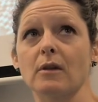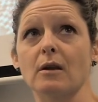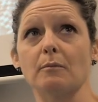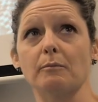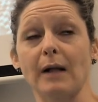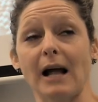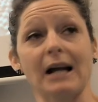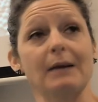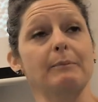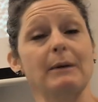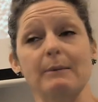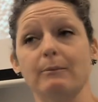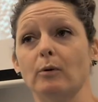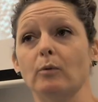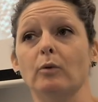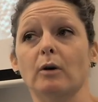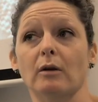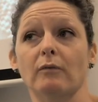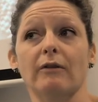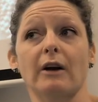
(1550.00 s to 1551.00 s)
black people
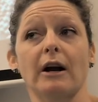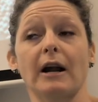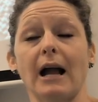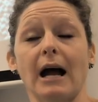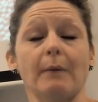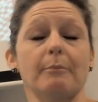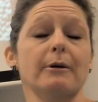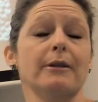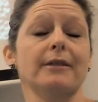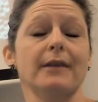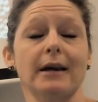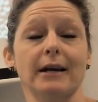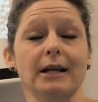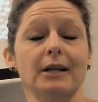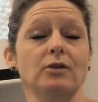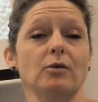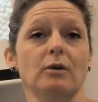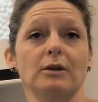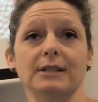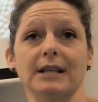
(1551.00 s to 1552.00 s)
were very
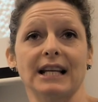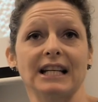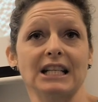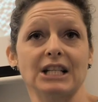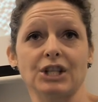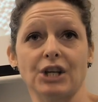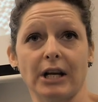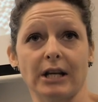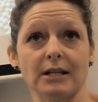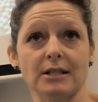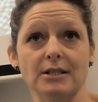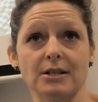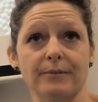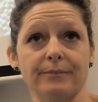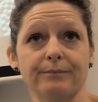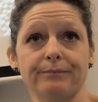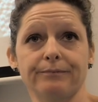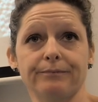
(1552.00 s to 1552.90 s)
apathetic towards any change.